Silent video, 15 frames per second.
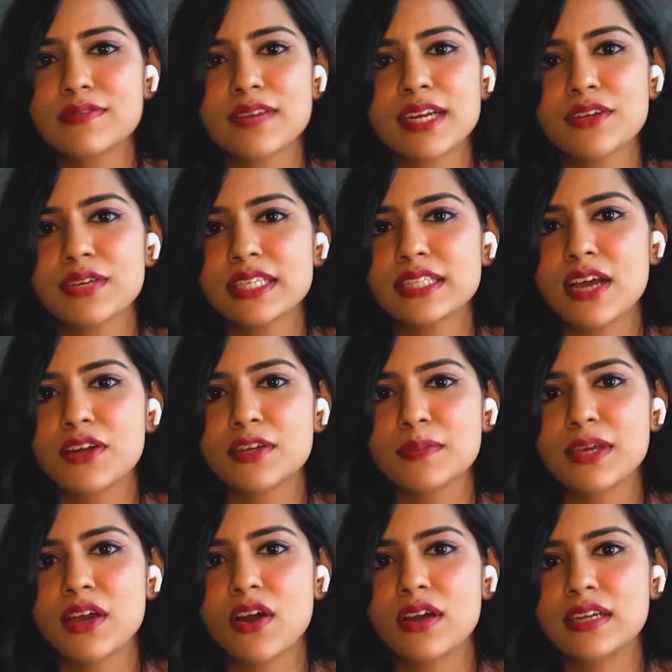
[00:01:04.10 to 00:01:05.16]
free to reach out to
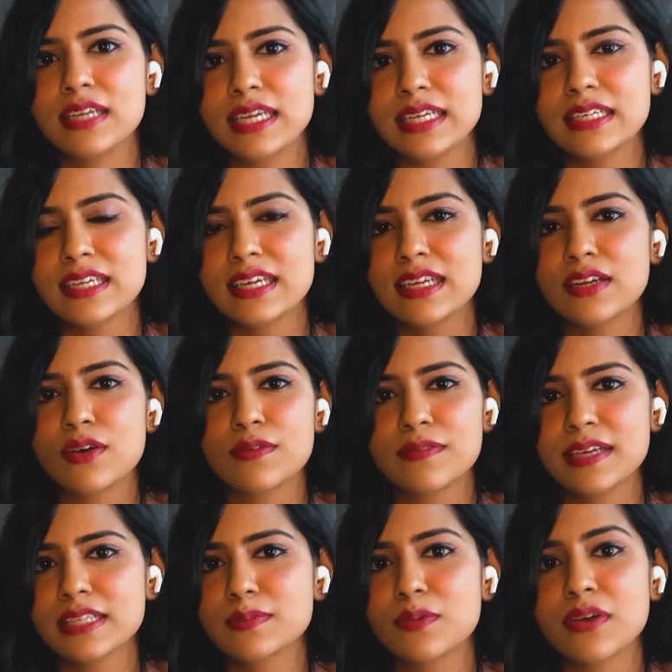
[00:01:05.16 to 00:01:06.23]
me on LinkedIn or
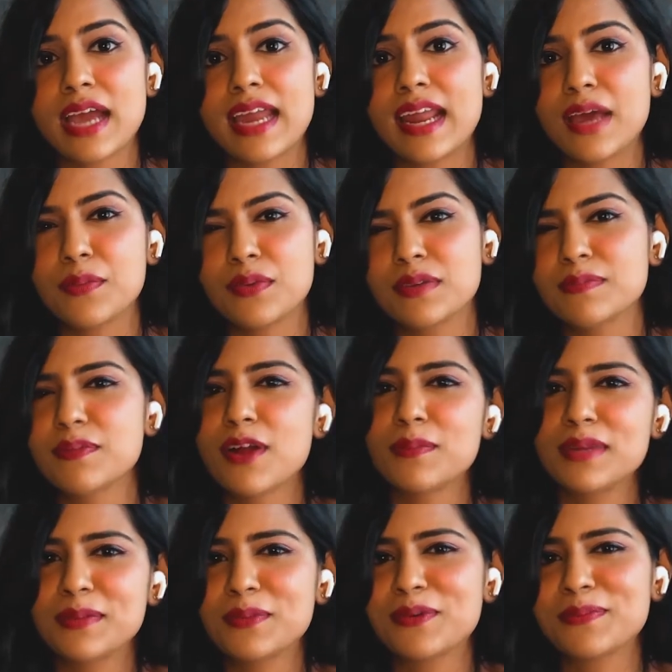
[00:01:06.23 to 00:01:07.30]
Facebook and I will
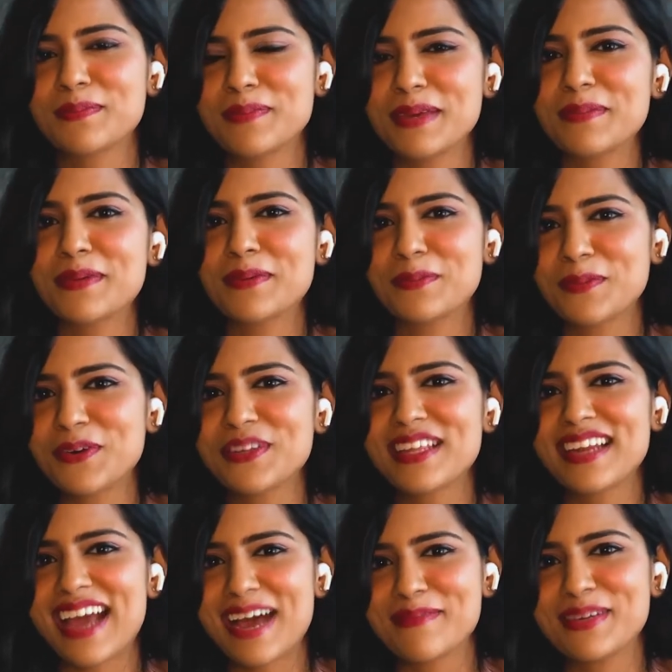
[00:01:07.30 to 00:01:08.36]
probably be more than
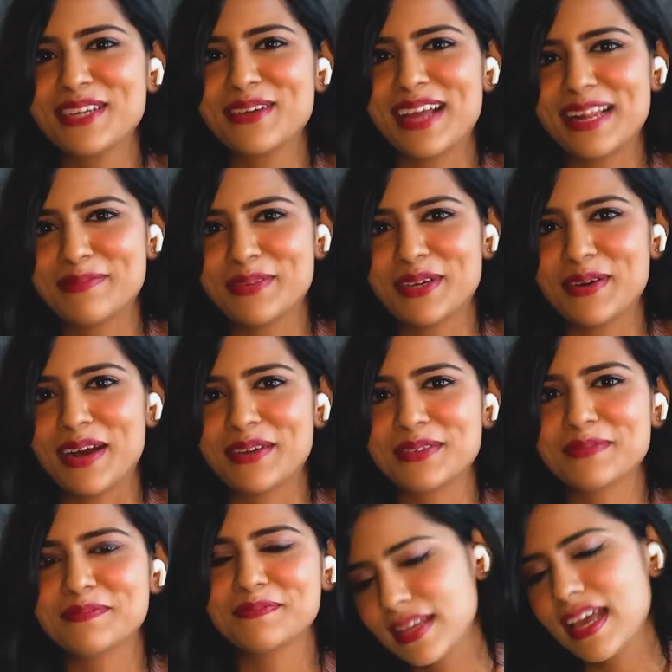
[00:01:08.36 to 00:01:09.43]
happy to help you out.
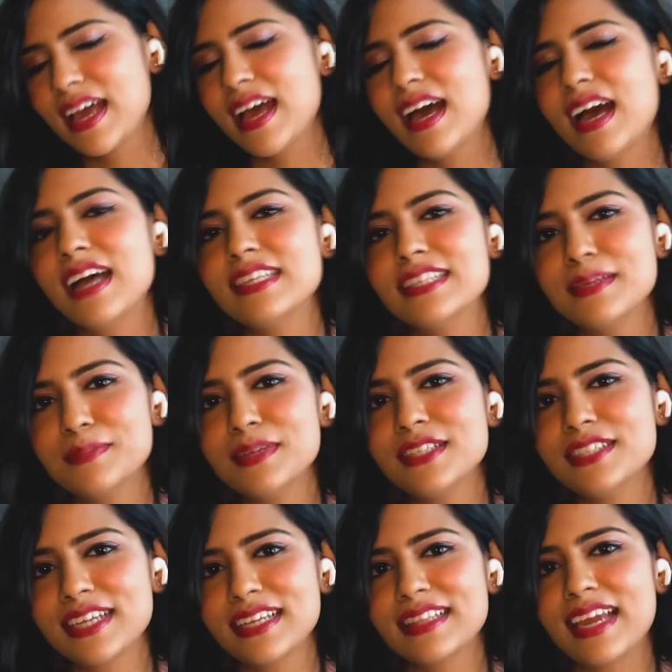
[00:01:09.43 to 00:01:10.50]
A simple
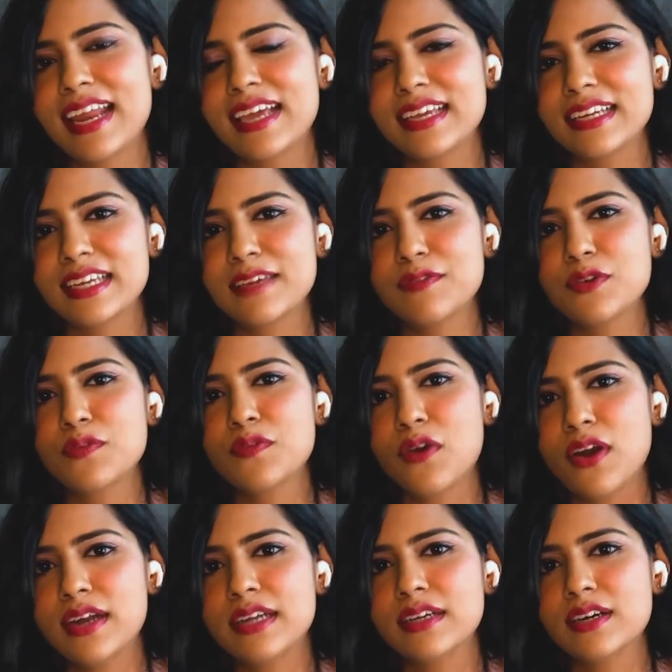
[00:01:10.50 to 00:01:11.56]
trick that I can give you
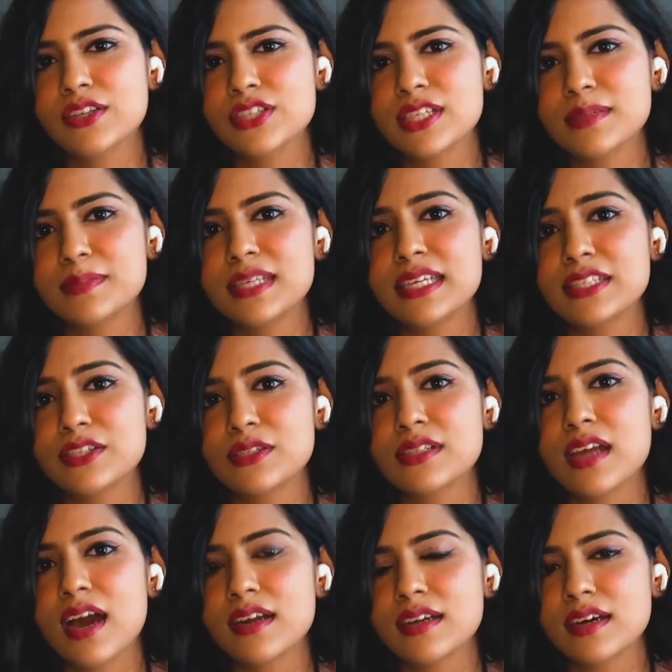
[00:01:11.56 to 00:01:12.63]
for internships is to
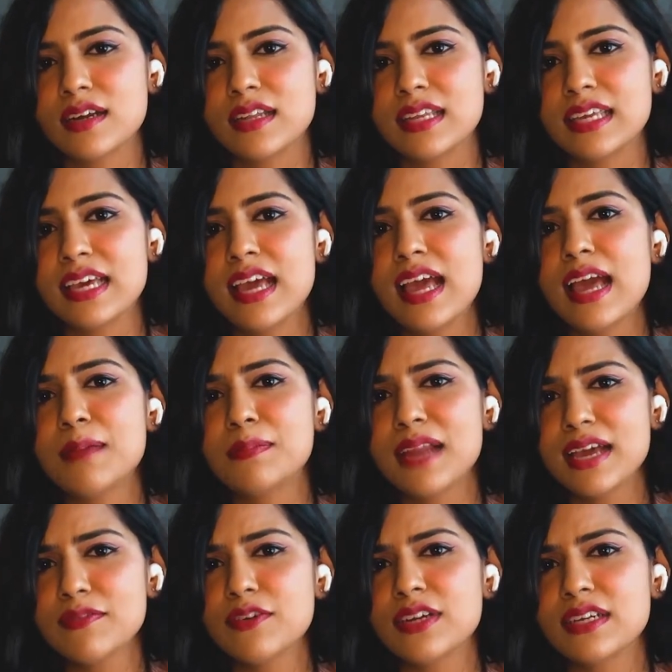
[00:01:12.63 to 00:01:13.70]
start early.
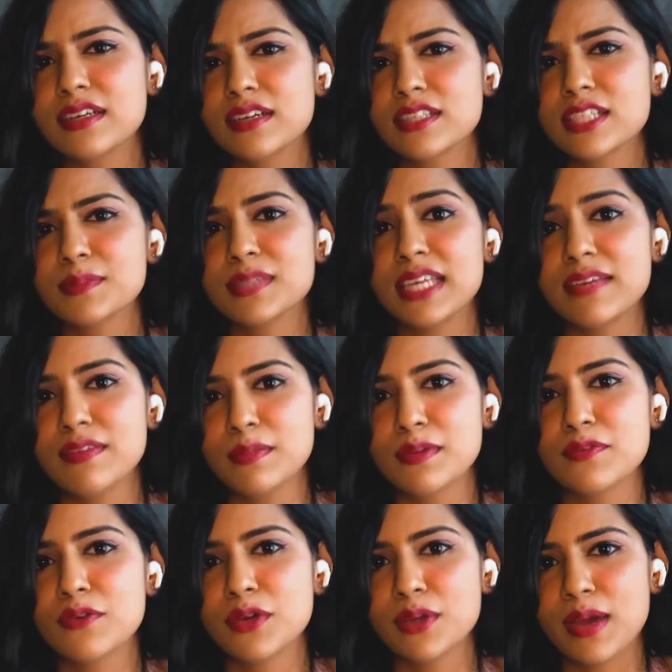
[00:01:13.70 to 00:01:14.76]
Apply for internships even
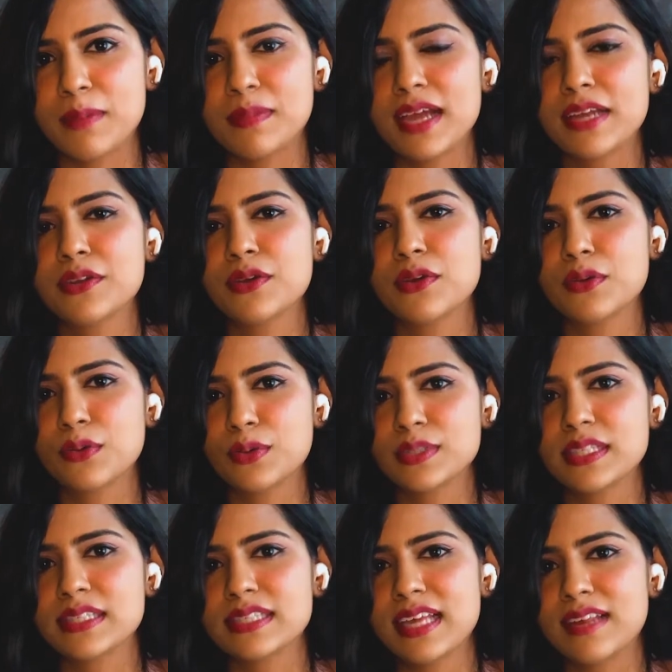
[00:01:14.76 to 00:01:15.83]
before you apply to the course
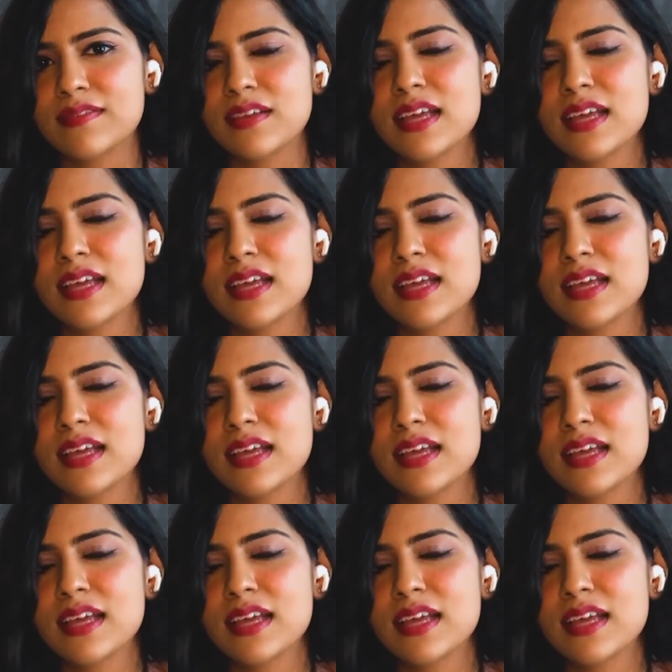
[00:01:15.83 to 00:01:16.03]
itself.